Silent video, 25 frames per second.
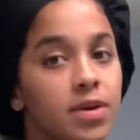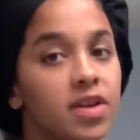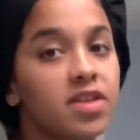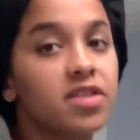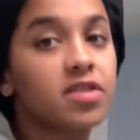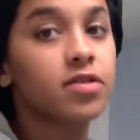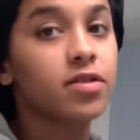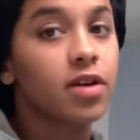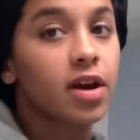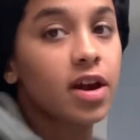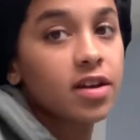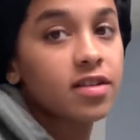it's
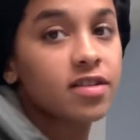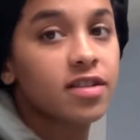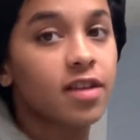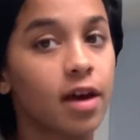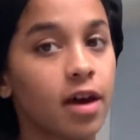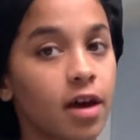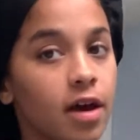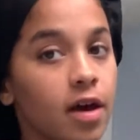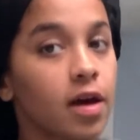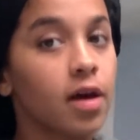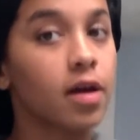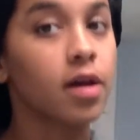dry as
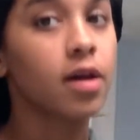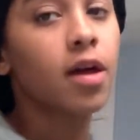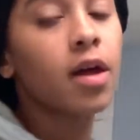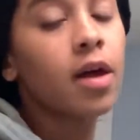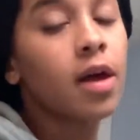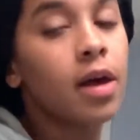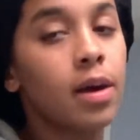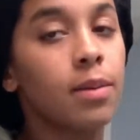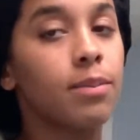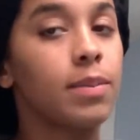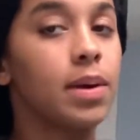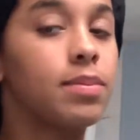hell.
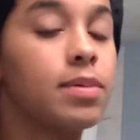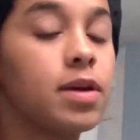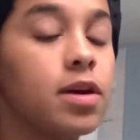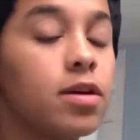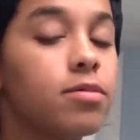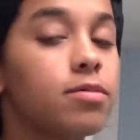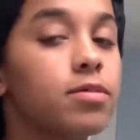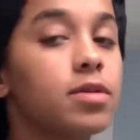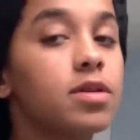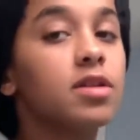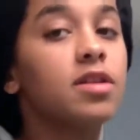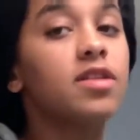Maybe it
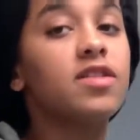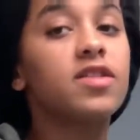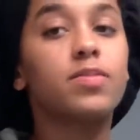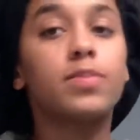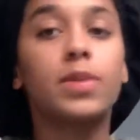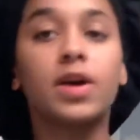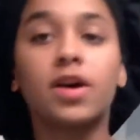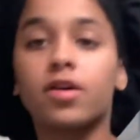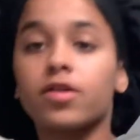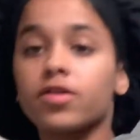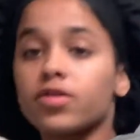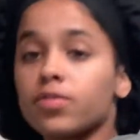really
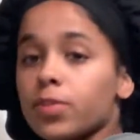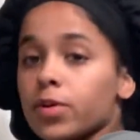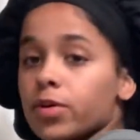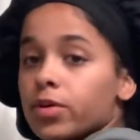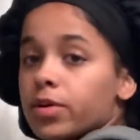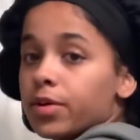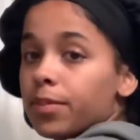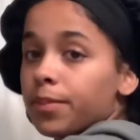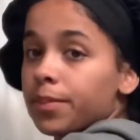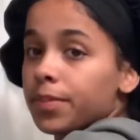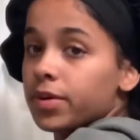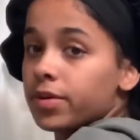smells
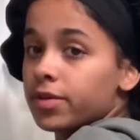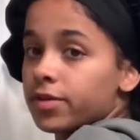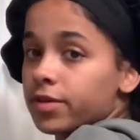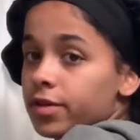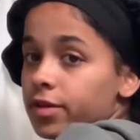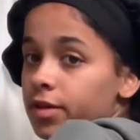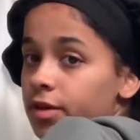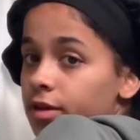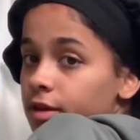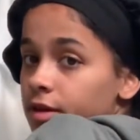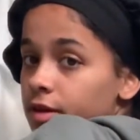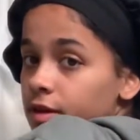broken pussy.
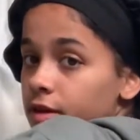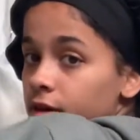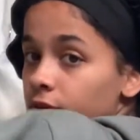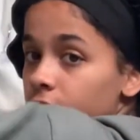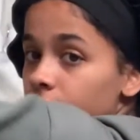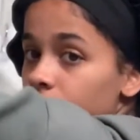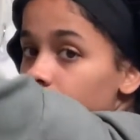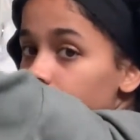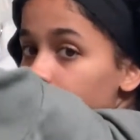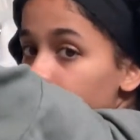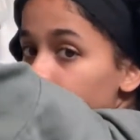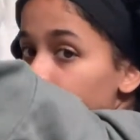
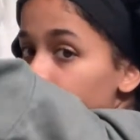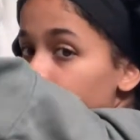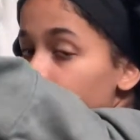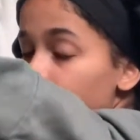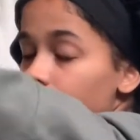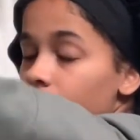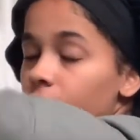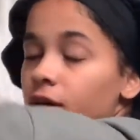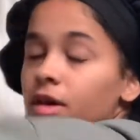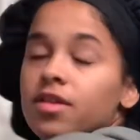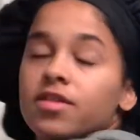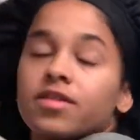
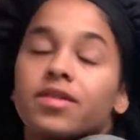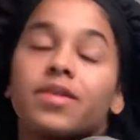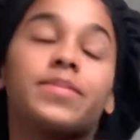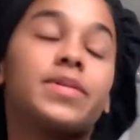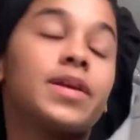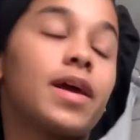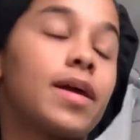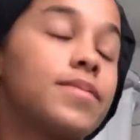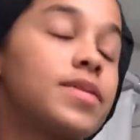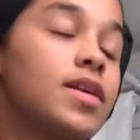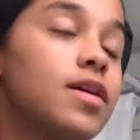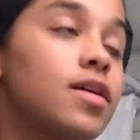
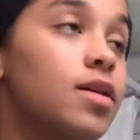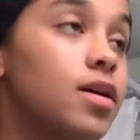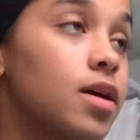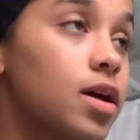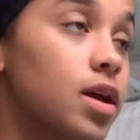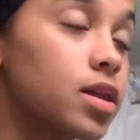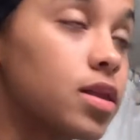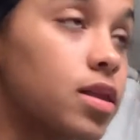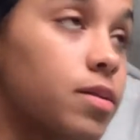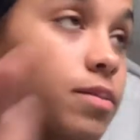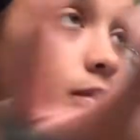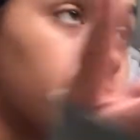Sometimes I look
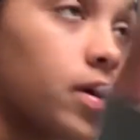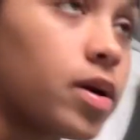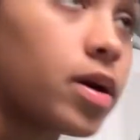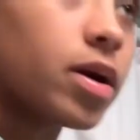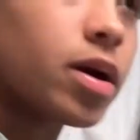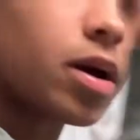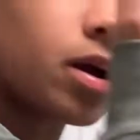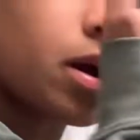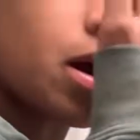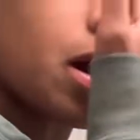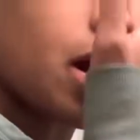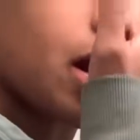in the
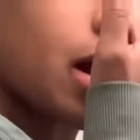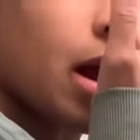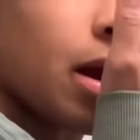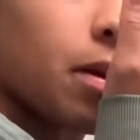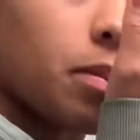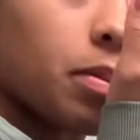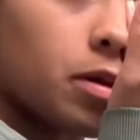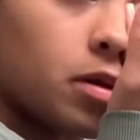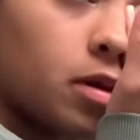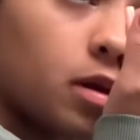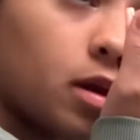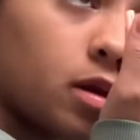mirror and I
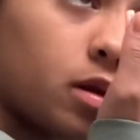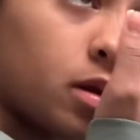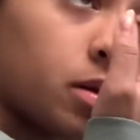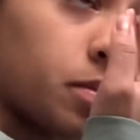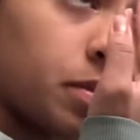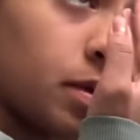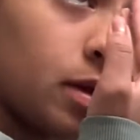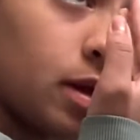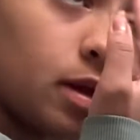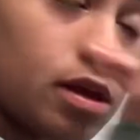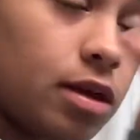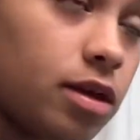pretend to
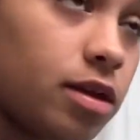be